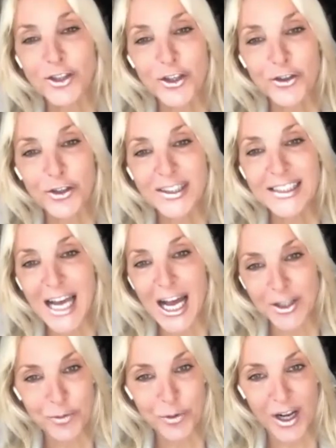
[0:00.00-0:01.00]
to the Greek
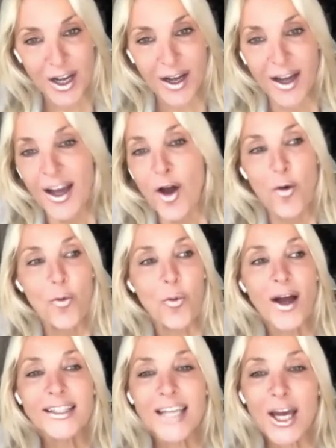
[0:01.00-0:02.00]
diaspora.
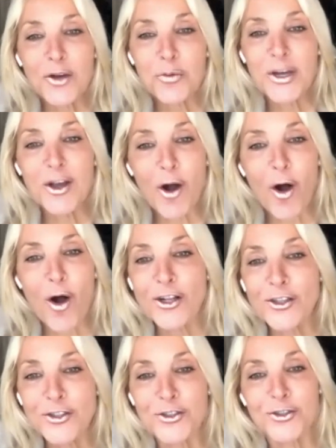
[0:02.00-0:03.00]
What can we
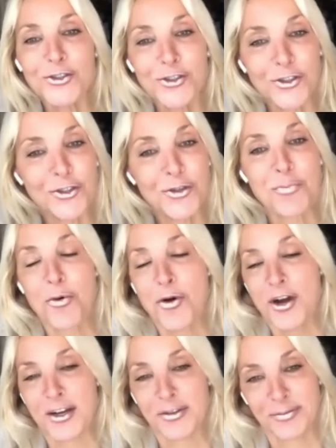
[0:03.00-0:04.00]
all do to
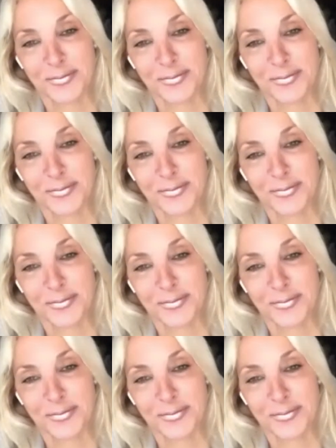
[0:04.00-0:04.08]
support?